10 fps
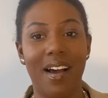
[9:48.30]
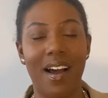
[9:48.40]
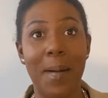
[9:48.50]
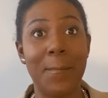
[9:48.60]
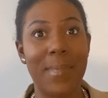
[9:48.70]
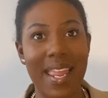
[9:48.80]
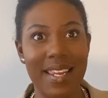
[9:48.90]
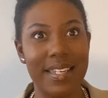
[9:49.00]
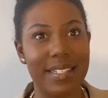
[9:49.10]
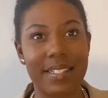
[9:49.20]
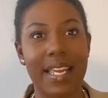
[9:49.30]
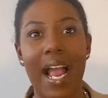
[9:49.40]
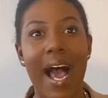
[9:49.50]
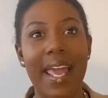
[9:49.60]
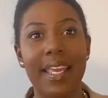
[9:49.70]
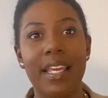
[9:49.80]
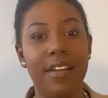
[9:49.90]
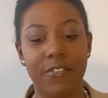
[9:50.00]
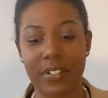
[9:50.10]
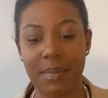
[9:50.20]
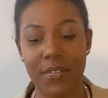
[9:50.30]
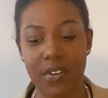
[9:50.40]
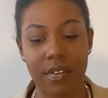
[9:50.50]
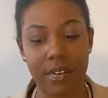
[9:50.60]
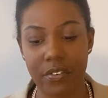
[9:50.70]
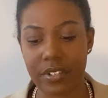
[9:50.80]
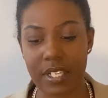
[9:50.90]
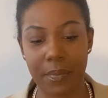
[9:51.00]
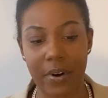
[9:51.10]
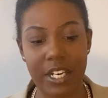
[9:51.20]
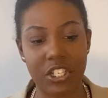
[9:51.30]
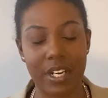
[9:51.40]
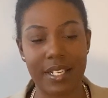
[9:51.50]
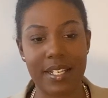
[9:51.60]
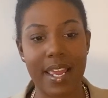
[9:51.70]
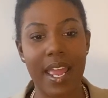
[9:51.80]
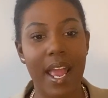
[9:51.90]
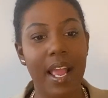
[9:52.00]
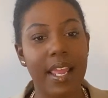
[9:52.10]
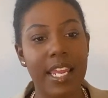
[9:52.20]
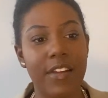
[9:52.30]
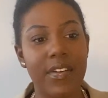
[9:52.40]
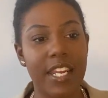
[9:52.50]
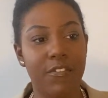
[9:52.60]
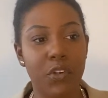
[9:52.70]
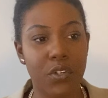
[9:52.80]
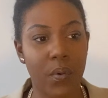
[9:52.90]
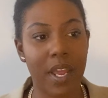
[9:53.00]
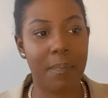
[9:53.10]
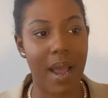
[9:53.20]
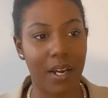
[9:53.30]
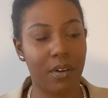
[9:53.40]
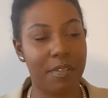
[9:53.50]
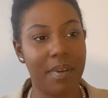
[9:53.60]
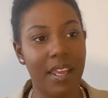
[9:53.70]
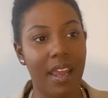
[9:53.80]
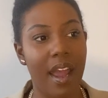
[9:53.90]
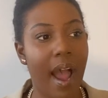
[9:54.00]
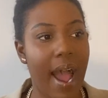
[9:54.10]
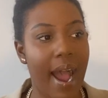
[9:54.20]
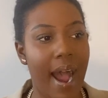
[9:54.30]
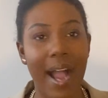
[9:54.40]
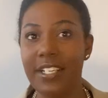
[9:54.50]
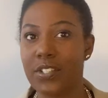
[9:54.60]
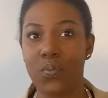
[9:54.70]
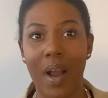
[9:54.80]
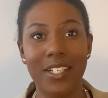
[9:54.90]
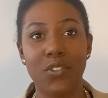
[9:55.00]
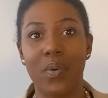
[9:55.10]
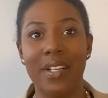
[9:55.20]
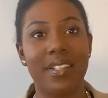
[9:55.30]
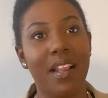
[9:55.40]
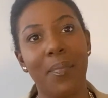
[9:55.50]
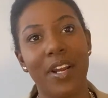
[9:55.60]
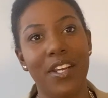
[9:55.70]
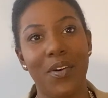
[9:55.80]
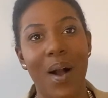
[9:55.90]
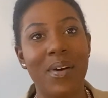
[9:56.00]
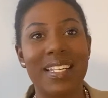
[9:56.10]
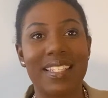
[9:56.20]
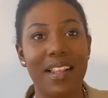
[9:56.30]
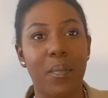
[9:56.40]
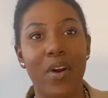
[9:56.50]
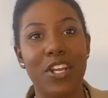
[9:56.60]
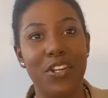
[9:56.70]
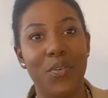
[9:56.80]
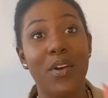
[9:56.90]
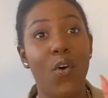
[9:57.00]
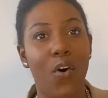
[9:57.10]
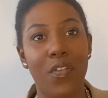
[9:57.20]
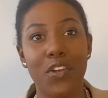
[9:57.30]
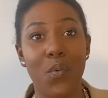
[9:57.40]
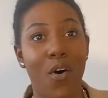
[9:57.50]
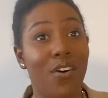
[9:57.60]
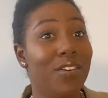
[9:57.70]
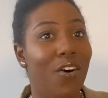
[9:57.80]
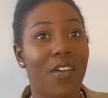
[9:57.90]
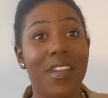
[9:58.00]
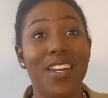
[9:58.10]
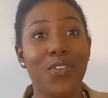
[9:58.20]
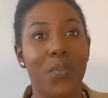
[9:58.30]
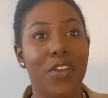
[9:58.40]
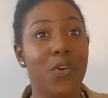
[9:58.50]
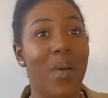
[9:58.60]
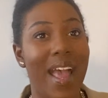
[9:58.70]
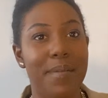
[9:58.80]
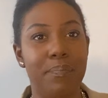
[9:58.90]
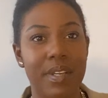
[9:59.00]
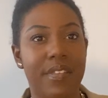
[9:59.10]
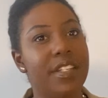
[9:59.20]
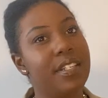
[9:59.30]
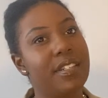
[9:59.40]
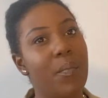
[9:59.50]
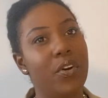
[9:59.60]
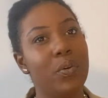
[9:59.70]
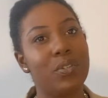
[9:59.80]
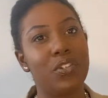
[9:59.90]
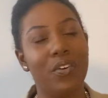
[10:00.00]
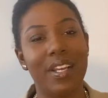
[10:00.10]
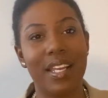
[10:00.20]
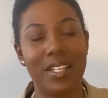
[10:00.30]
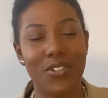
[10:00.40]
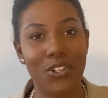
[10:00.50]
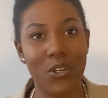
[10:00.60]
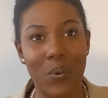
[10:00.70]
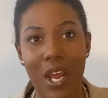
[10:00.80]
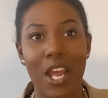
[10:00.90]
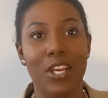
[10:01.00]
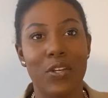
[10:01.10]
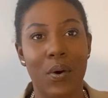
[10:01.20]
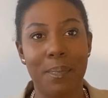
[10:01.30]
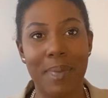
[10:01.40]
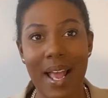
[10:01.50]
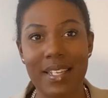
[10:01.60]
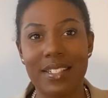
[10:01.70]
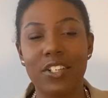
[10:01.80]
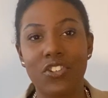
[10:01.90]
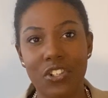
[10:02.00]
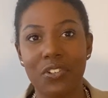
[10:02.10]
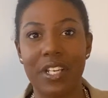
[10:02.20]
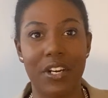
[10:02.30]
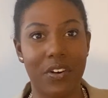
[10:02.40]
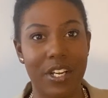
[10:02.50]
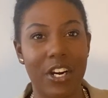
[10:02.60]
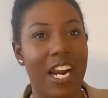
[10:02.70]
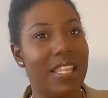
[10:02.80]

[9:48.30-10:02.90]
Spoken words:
amazed. It's like, I, for some of you, even if there's a separation, it's like, even if you don't get back with me, I just want to celebrate you. I want to celebrate you and all that you are and all that I know that you can be. This is someone who is turning into your best cheerleader here. I